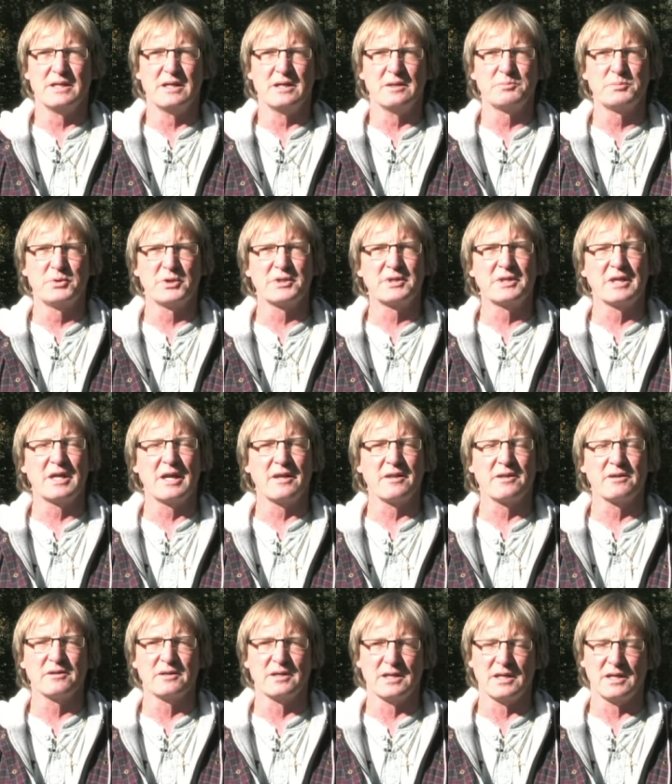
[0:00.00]
uh, put
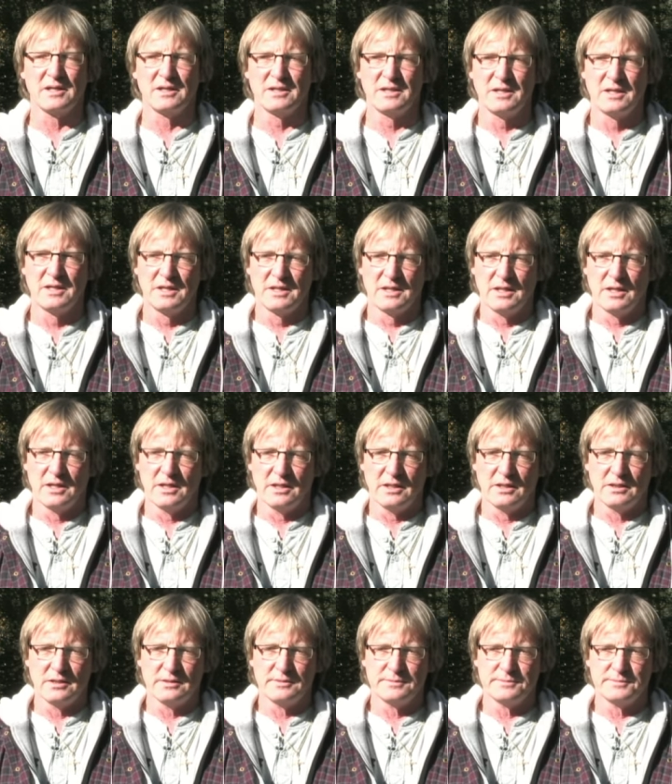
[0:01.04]
together a,
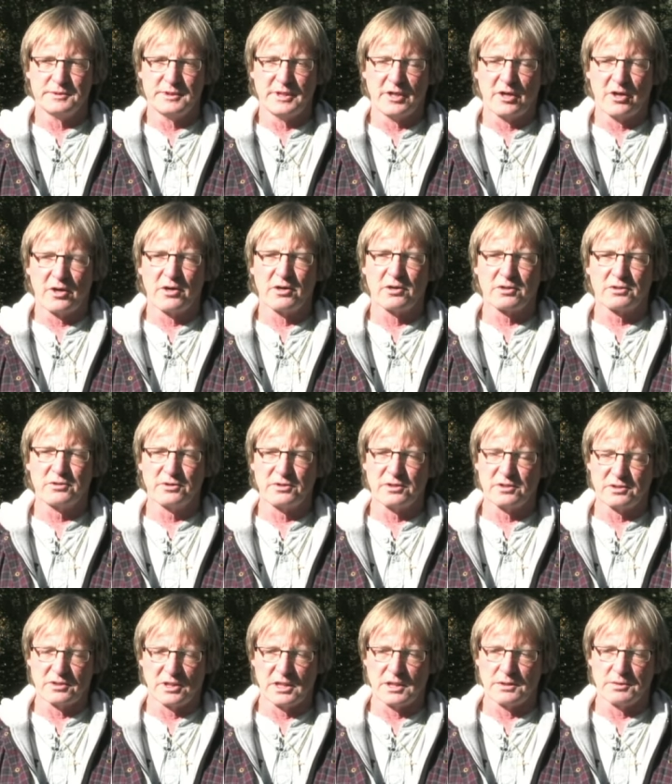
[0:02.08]
um, an article
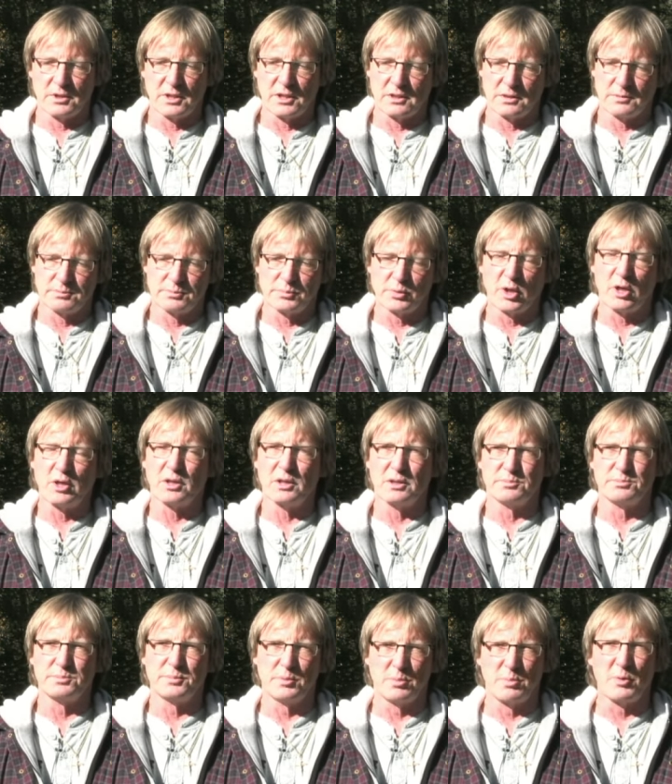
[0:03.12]
or a, a, pro a,
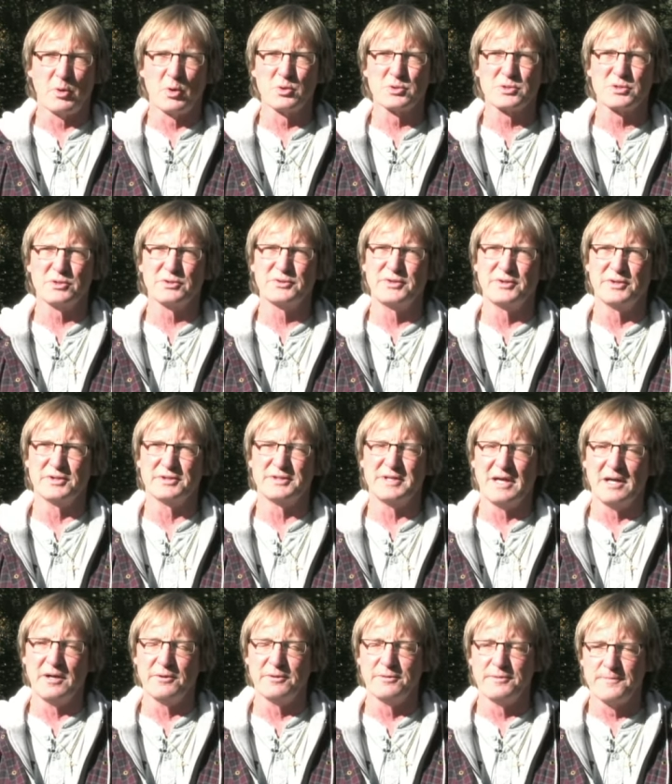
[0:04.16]
proposal to the
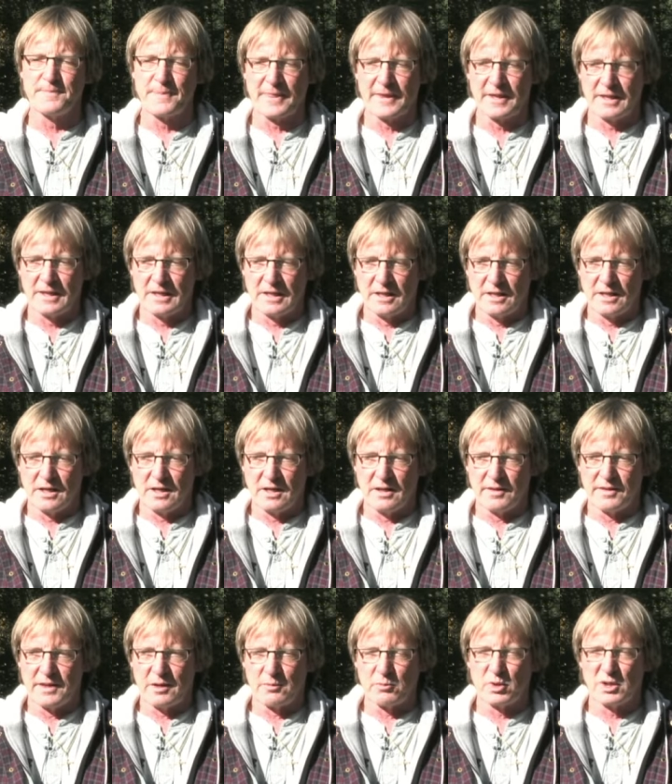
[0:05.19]
town uh,
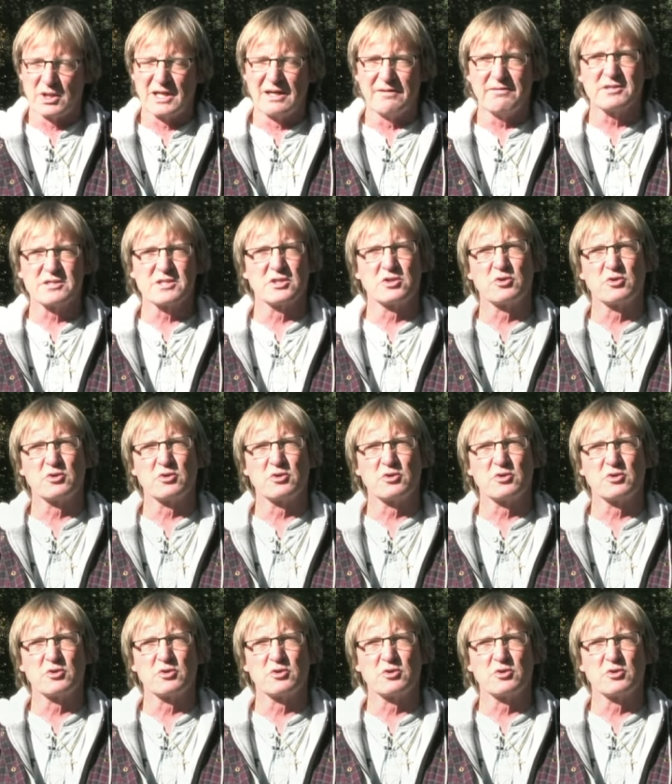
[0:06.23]
that would give us a